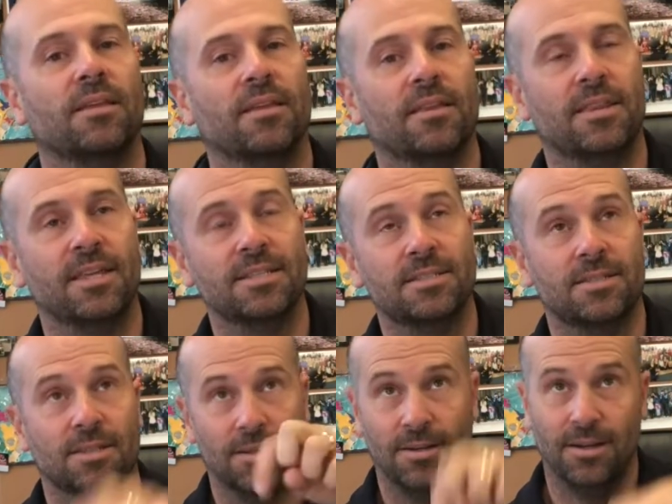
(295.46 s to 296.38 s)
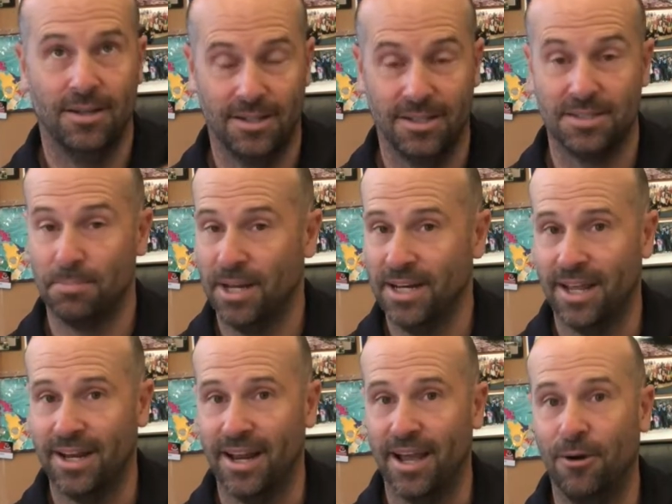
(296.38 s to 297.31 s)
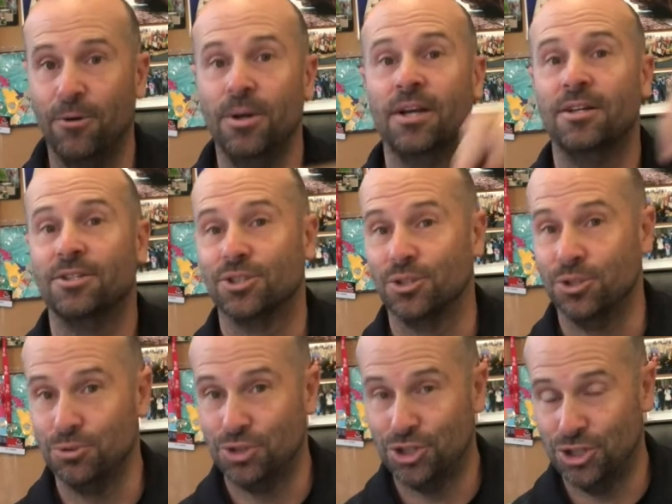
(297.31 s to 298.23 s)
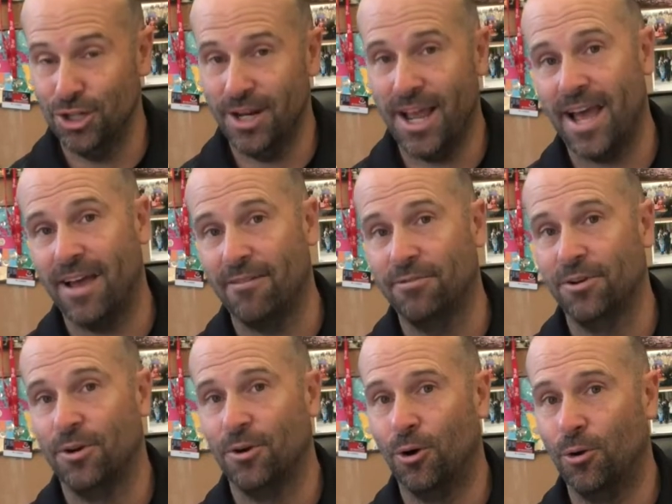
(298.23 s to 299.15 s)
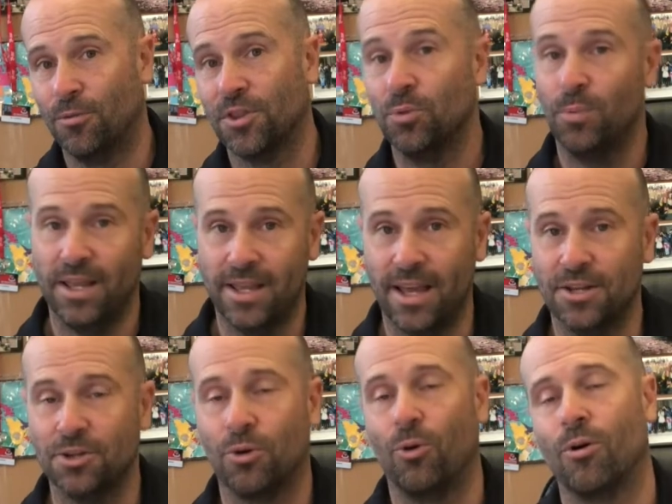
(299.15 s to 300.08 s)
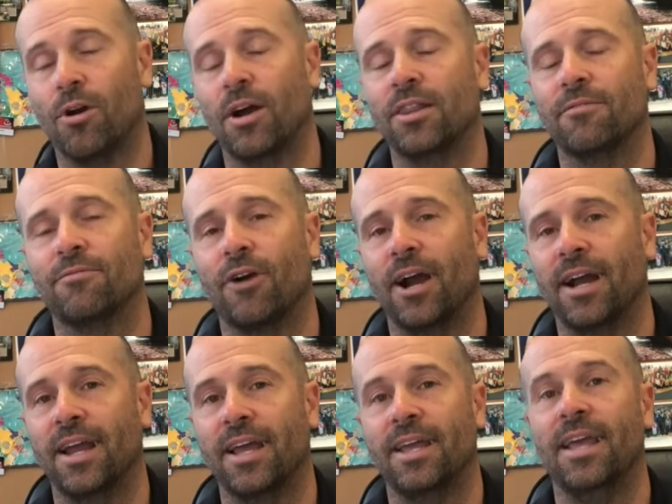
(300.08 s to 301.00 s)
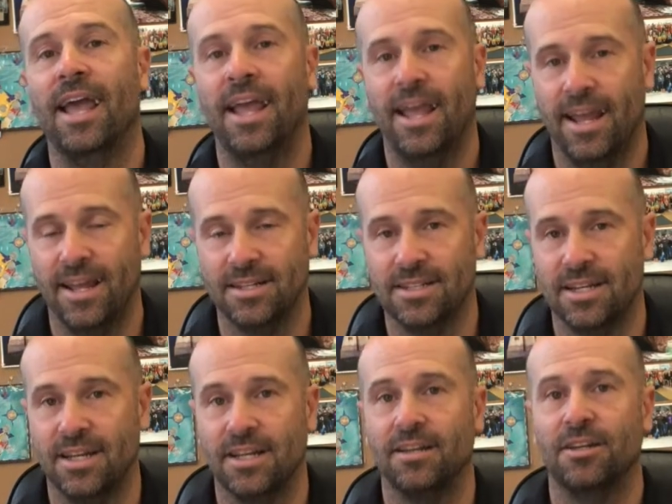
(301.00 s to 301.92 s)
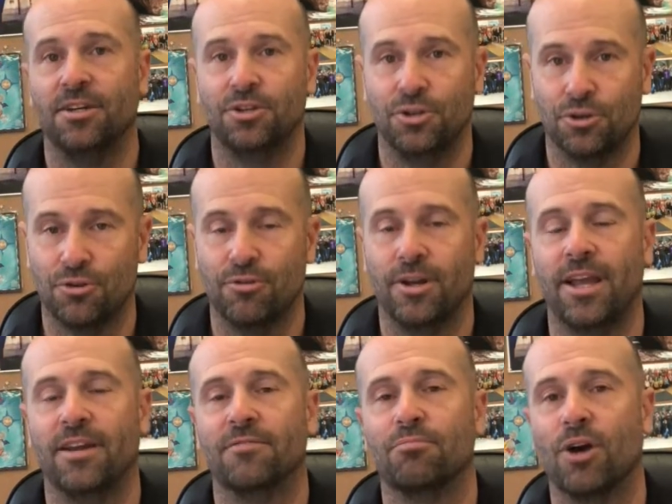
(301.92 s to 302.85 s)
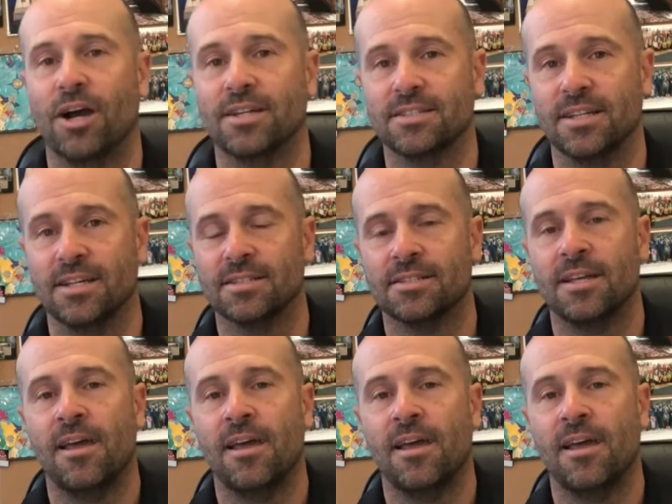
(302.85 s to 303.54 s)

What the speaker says: this, it's Monday now, so you should have over the weekend or on the Friday, handed in your creative process